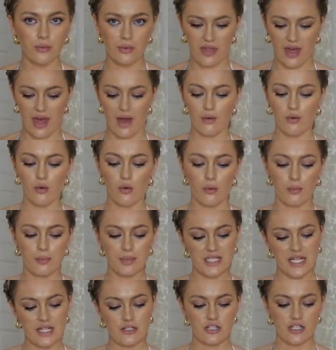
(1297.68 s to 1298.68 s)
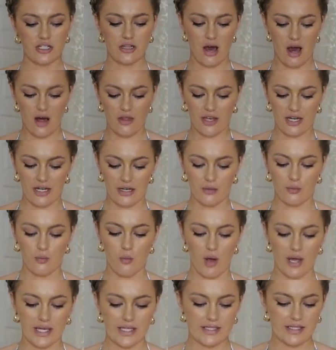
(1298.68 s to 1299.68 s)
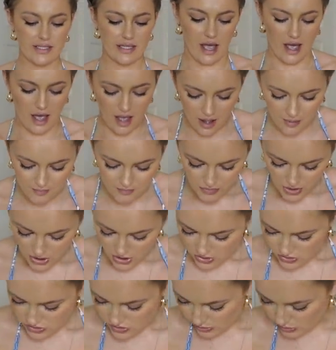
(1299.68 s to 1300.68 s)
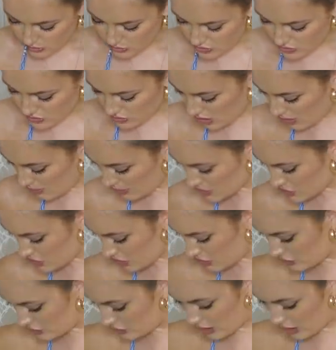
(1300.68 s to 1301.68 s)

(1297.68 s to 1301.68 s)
with it, or potentially the other little white skirt. So I'll start by showing you